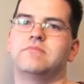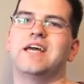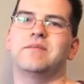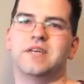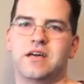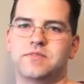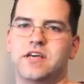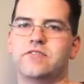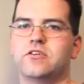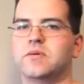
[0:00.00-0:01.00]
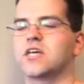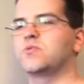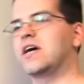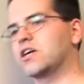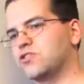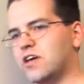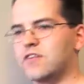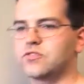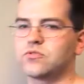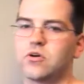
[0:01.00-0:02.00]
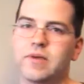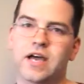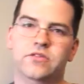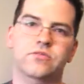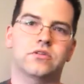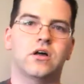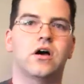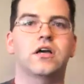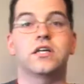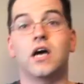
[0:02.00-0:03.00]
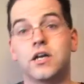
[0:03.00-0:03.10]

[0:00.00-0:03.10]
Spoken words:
then it becomes heavier because we actually have to go back through the log and